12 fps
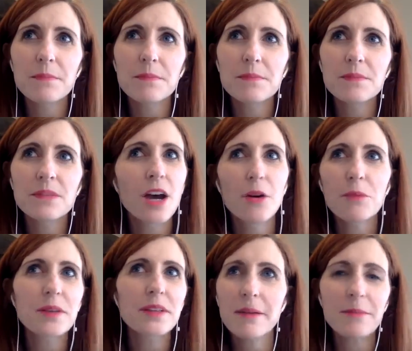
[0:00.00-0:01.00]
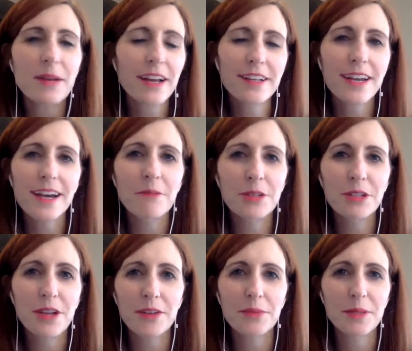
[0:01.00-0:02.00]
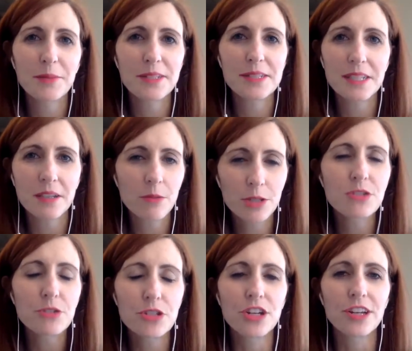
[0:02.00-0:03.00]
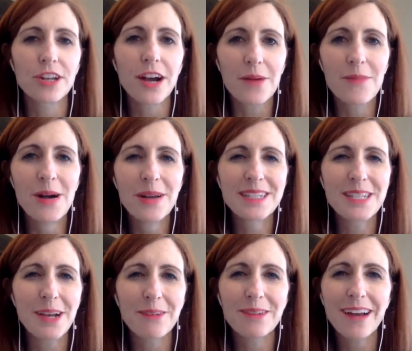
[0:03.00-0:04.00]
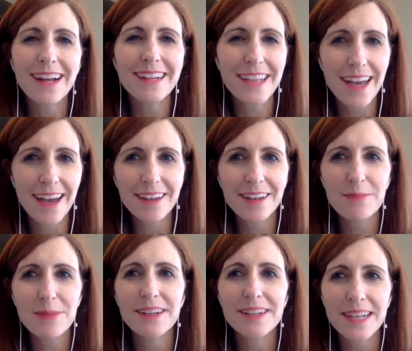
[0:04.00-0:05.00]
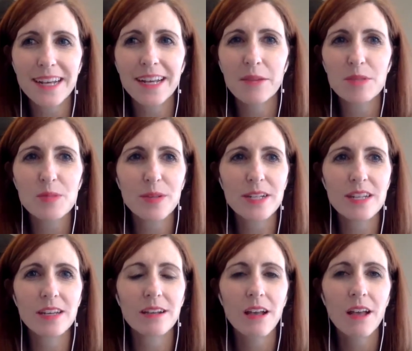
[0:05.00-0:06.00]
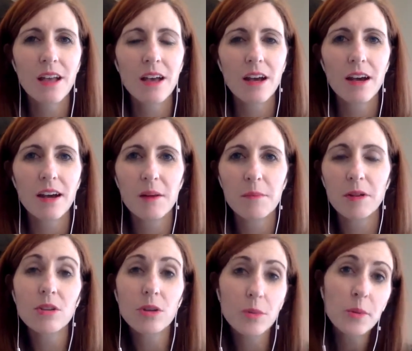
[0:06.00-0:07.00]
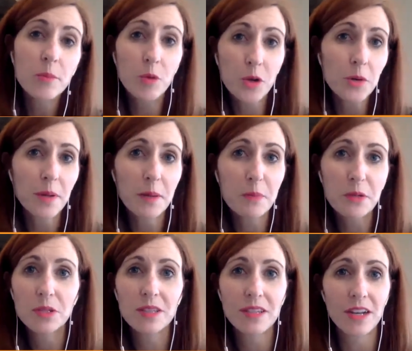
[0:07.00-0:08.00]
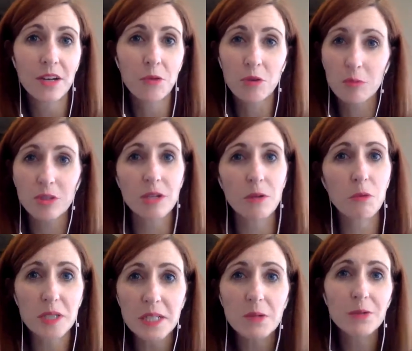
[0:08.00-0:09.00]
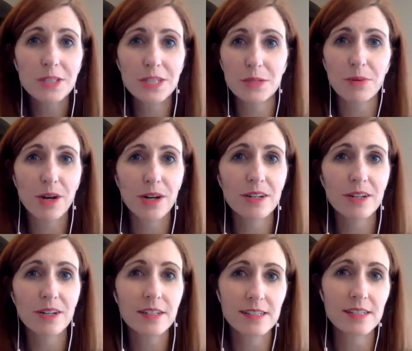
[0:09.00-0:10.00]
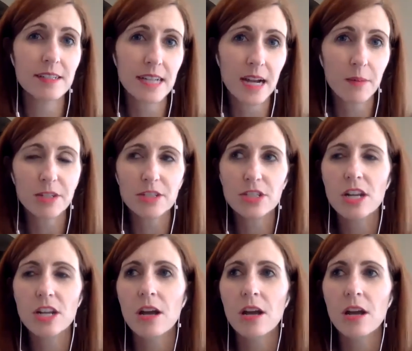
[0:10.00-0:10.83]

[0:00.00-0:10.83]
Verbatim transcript: No, I'm not yet when you count in PPC, which you should. So not yet, because I am spending a little bit more on pay-per-click than I normally would once a product is established.